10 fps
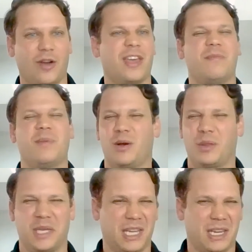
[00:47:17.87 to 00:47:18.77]
They've been able
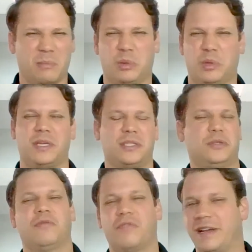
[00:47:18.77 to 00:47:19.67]
to get employees
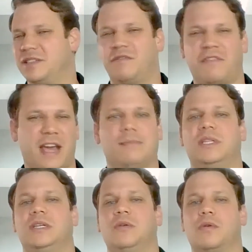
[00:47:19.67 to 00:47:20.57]
through friends and
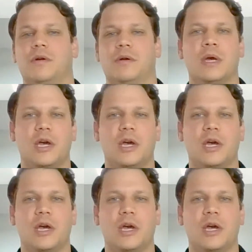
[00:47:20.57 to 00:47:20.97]
family or